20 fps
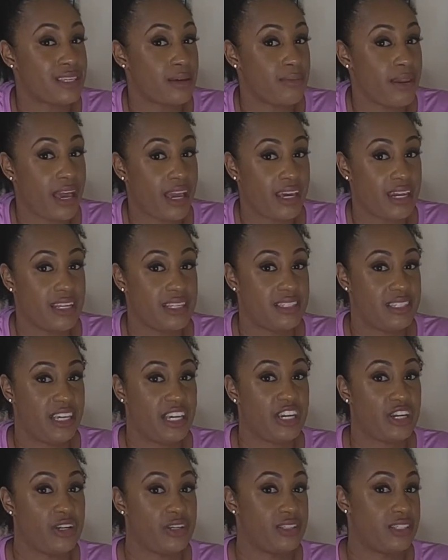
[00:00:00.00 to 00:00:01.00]
I'm not gonna
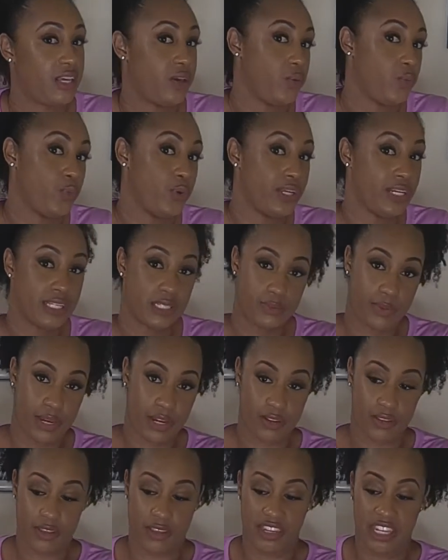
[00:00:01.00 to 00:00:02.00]
sit here and say one is
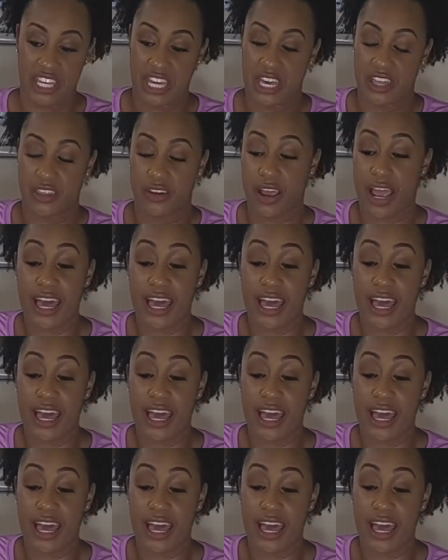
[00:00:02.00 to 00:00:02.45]
better than the other.